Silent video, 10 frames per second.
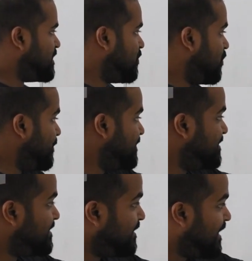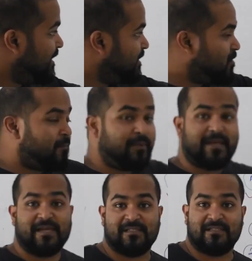Now obesity related
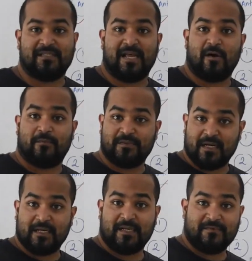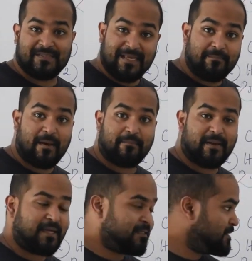complications like obstructive sleep
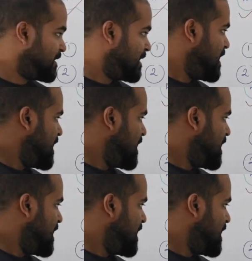apneas,